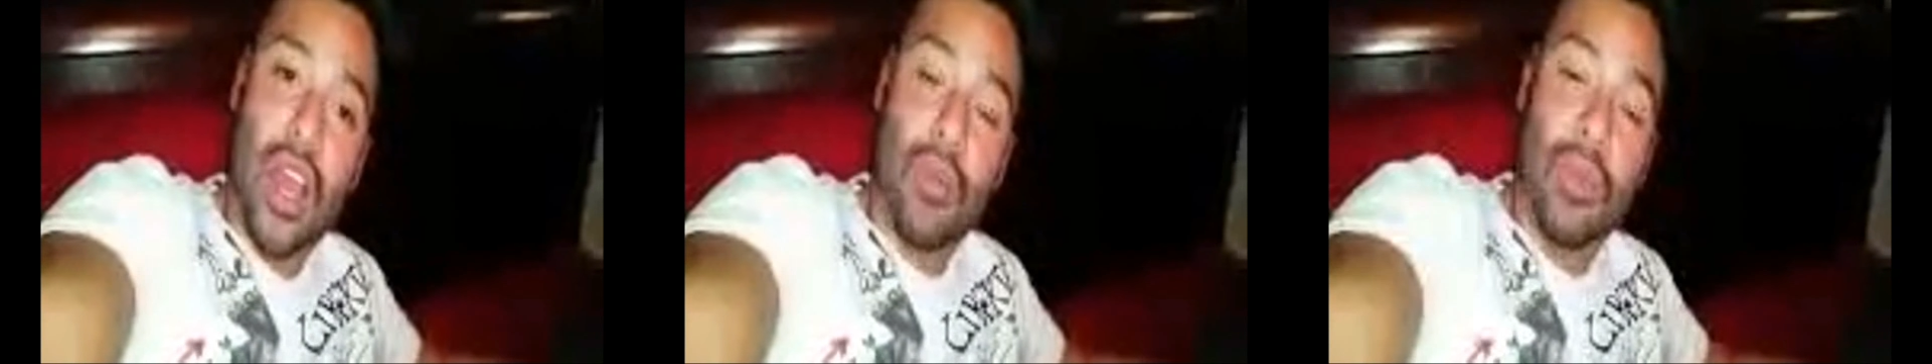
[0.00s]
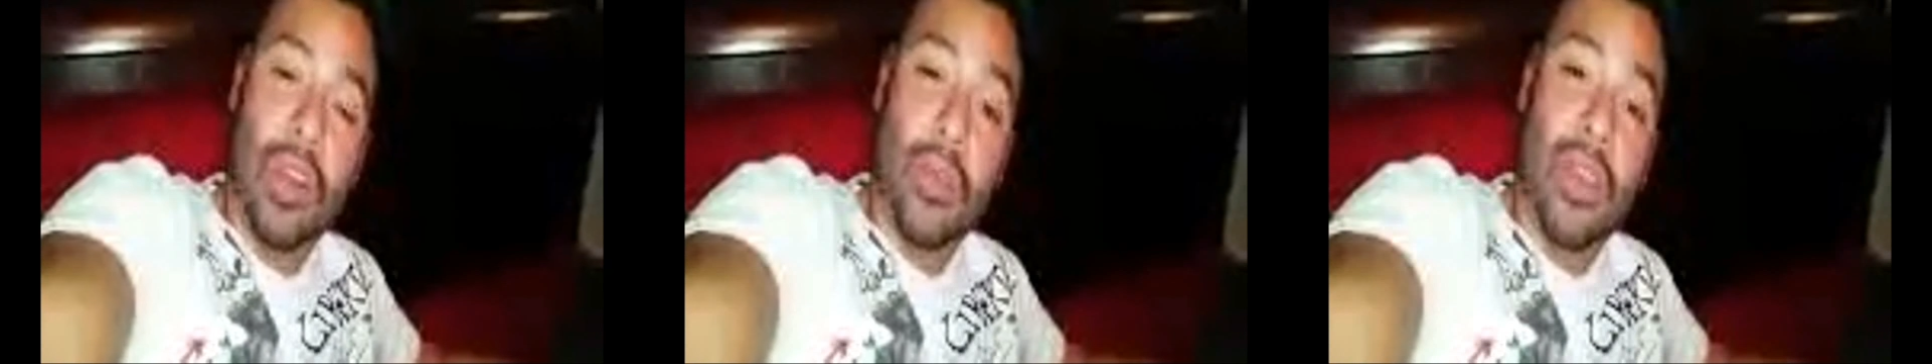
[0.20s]

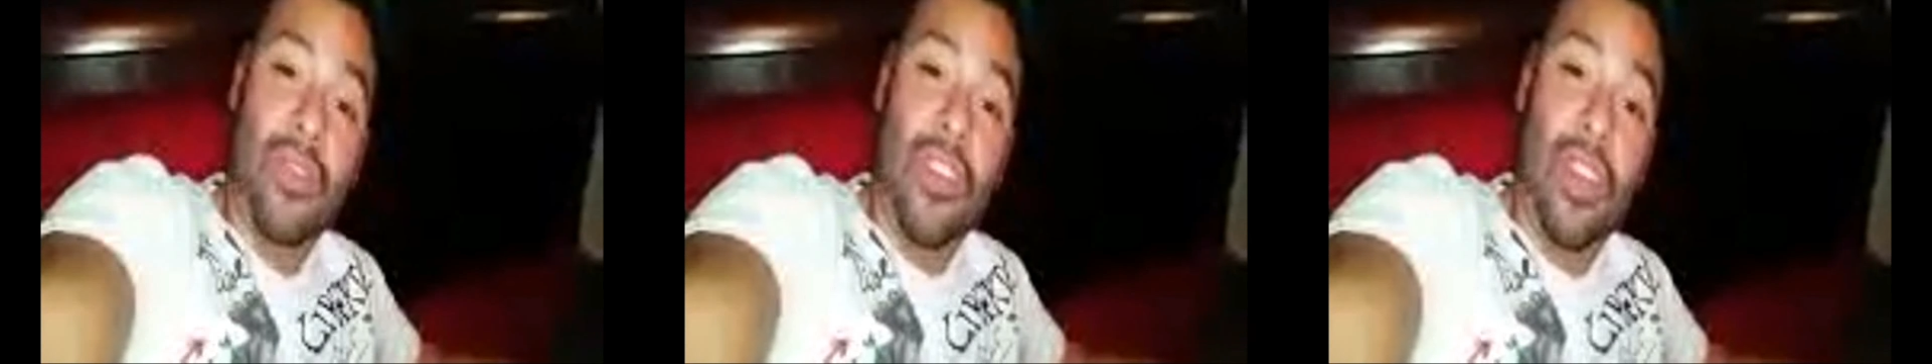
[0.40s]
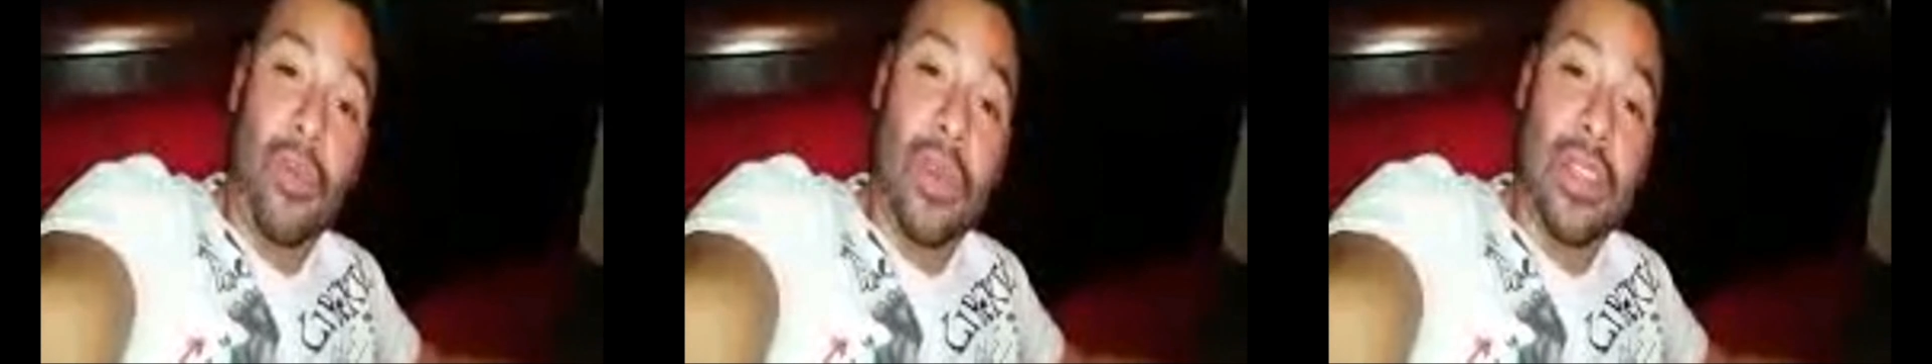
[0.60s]
Um, one of
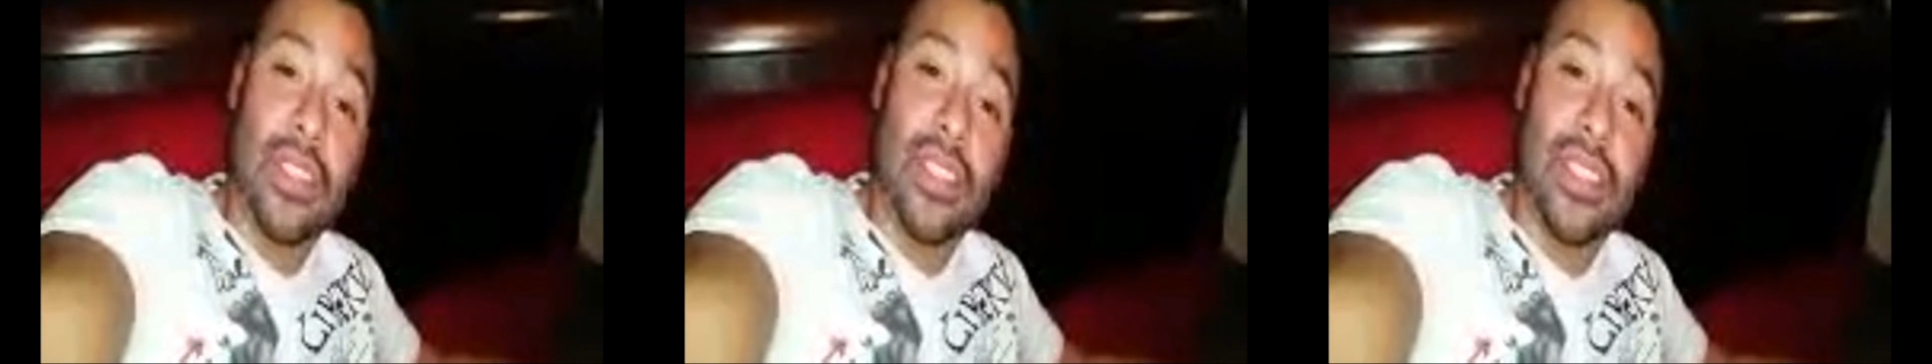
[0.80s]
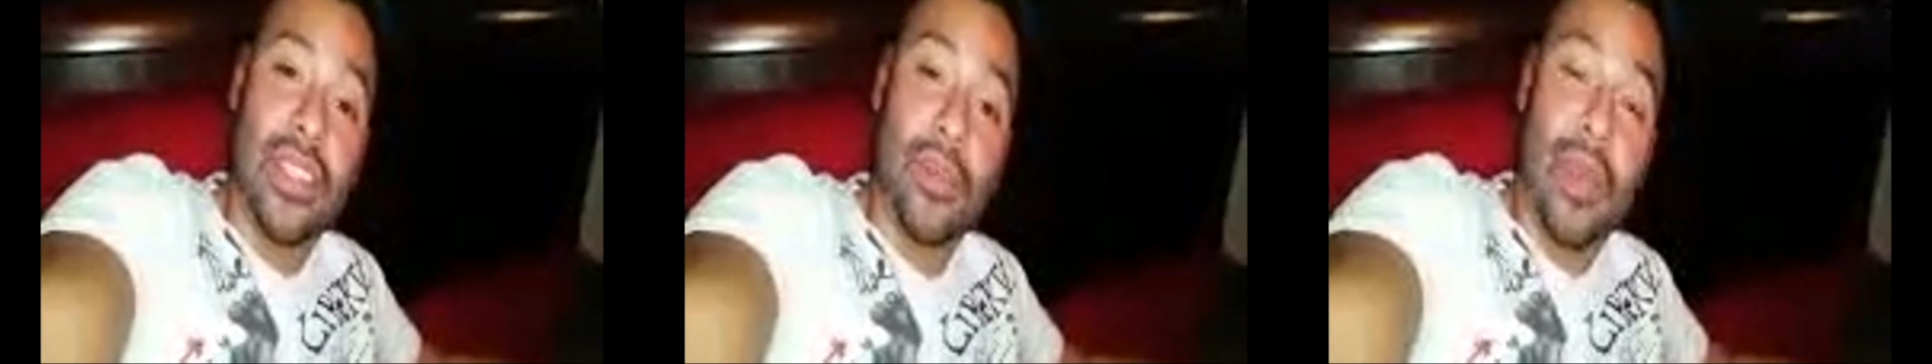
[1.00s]
my
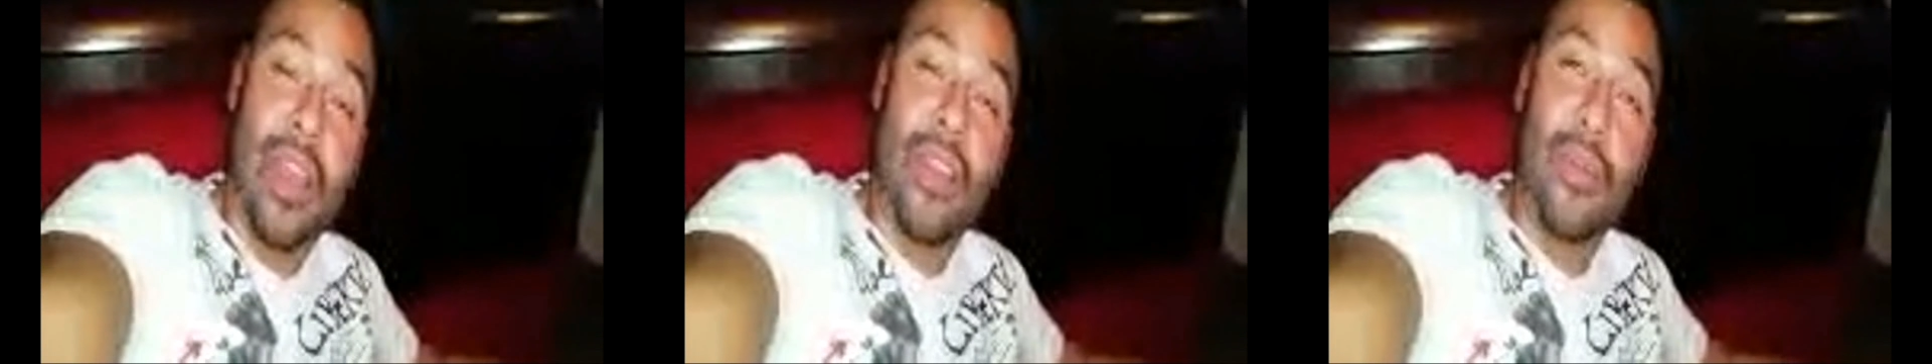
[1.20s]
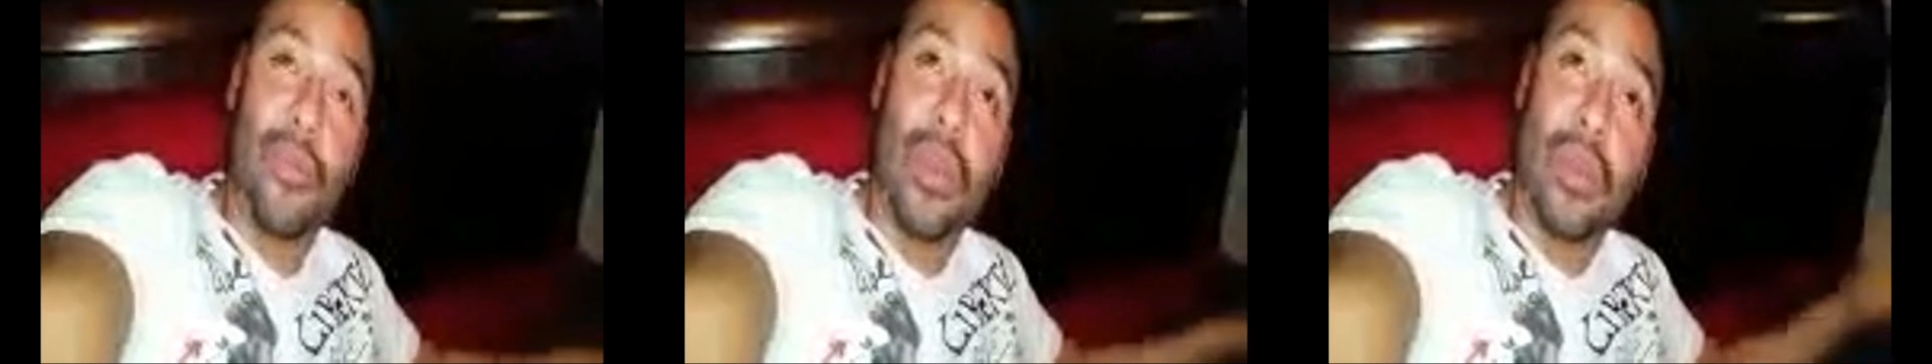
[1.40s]
famous,
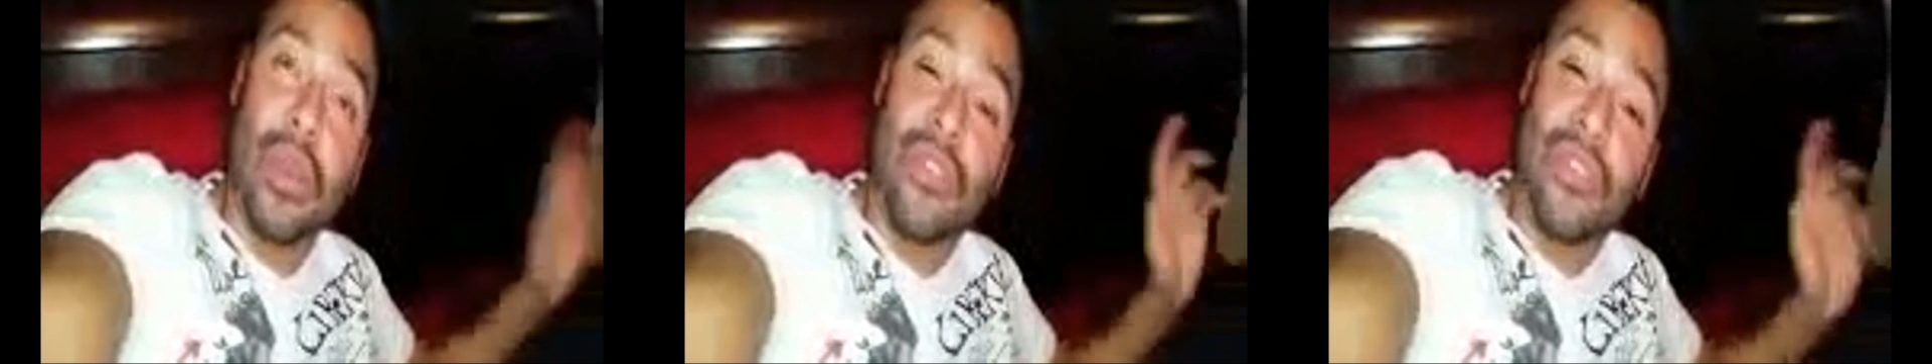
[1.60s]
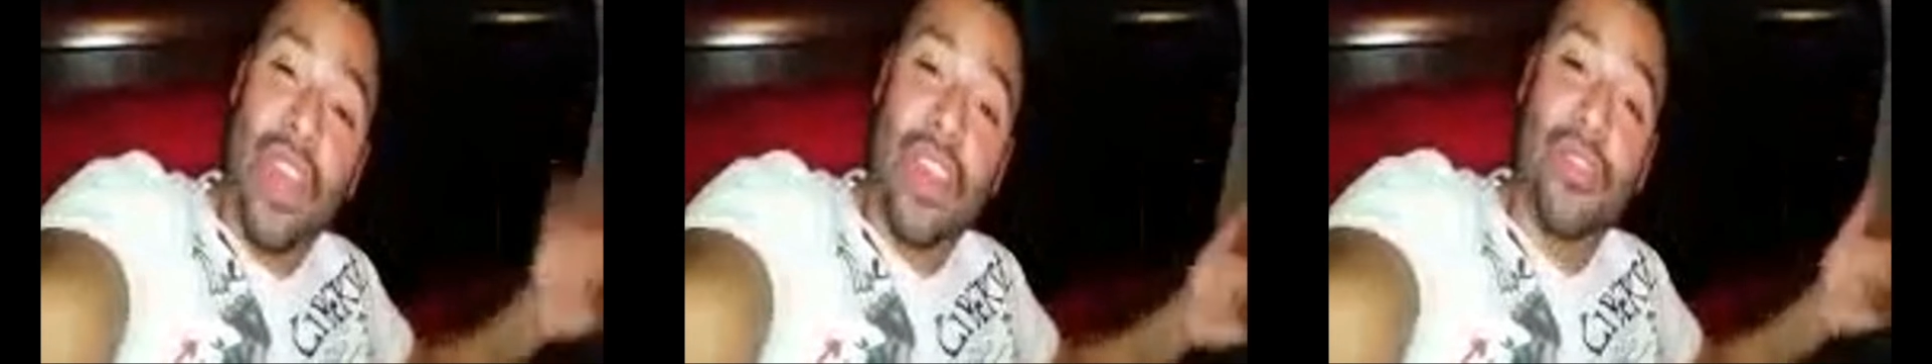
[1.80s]
my
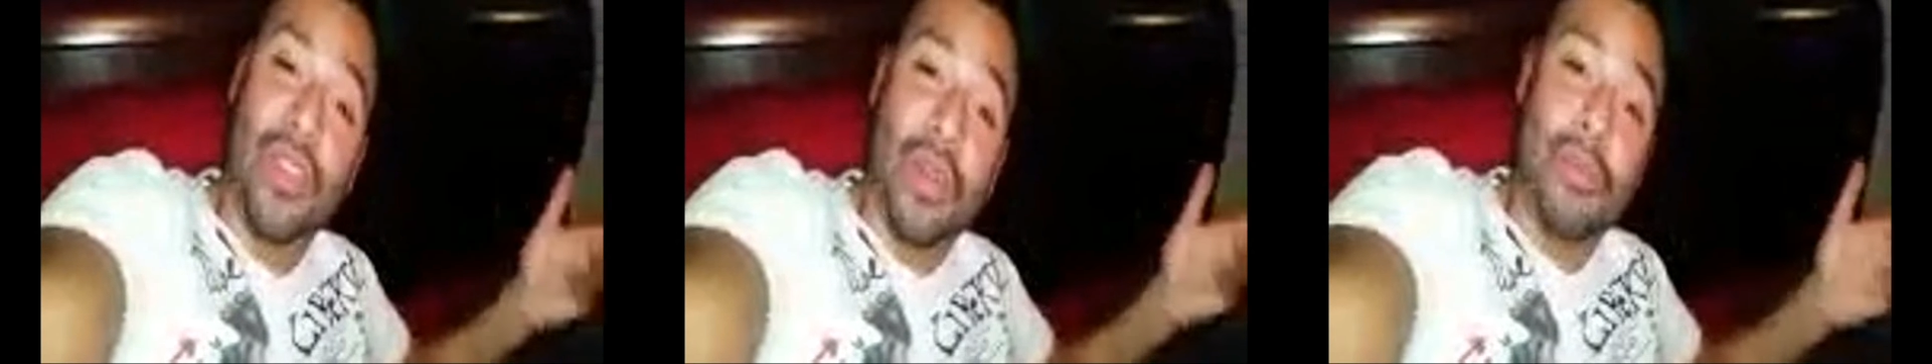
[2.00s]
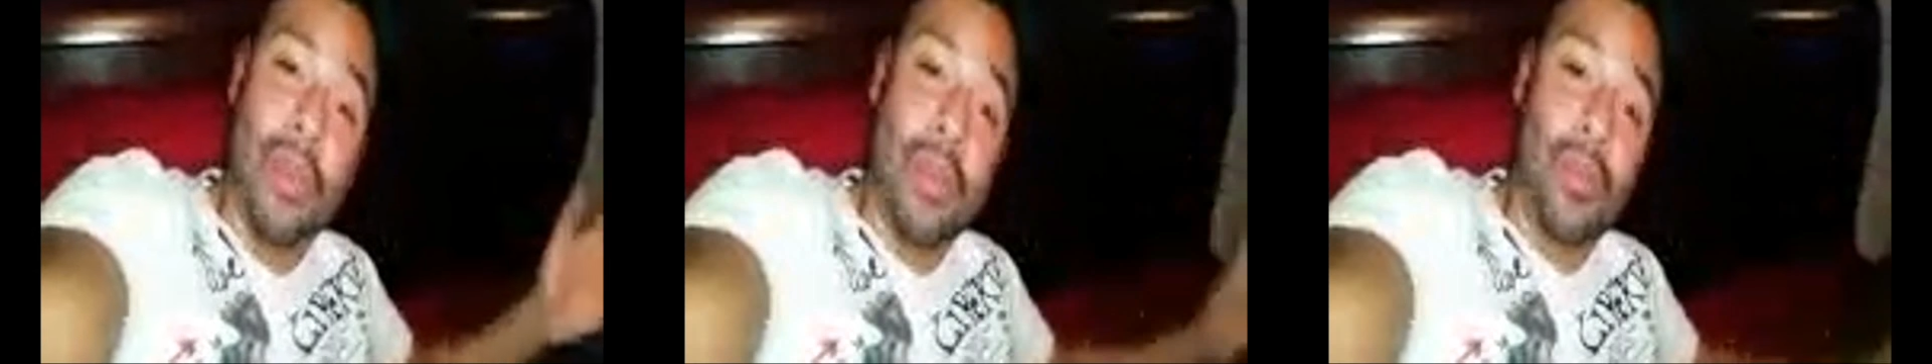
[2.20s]
one of my
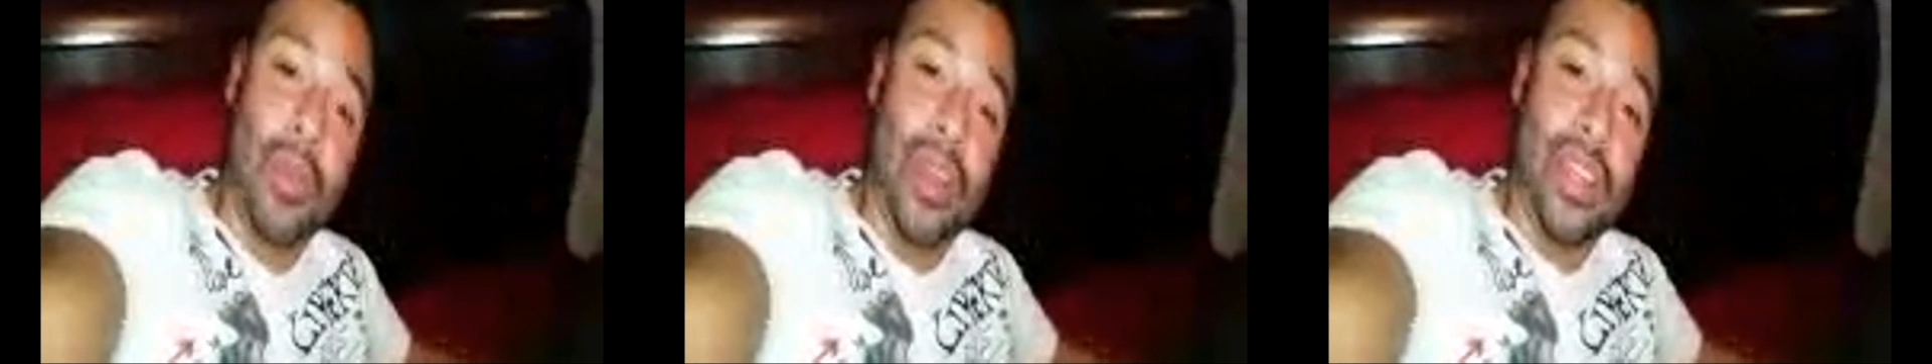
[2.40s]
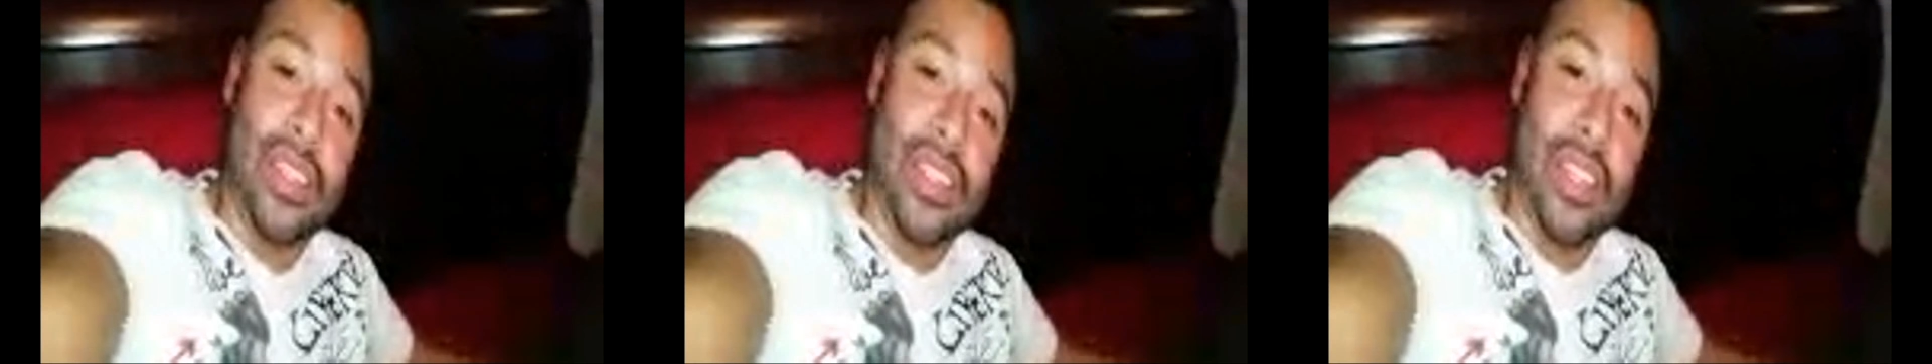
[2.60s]
favorite
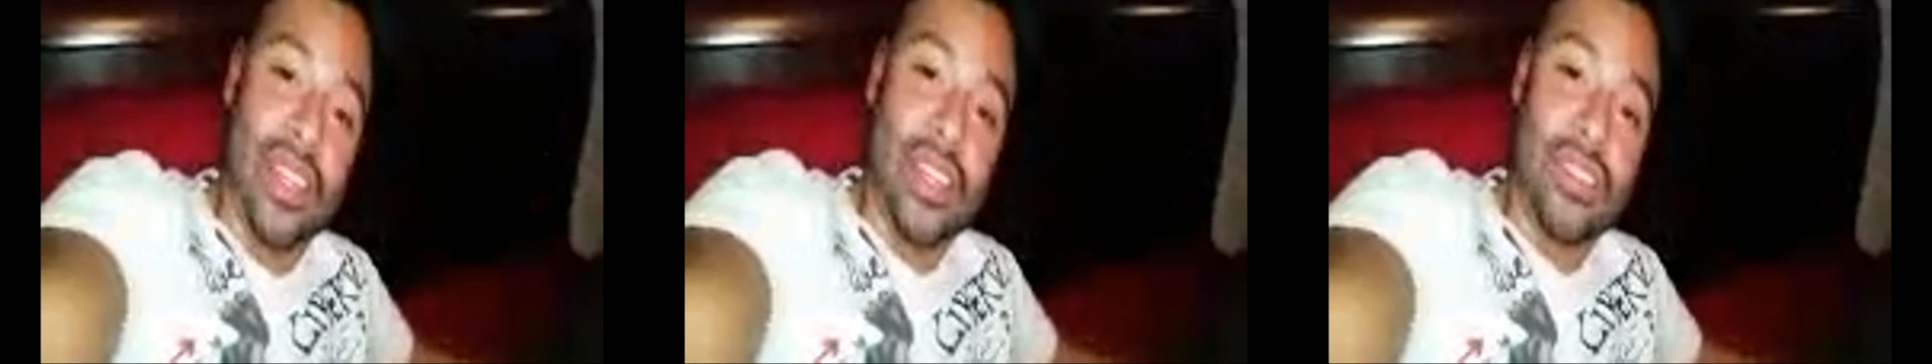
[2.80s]
memories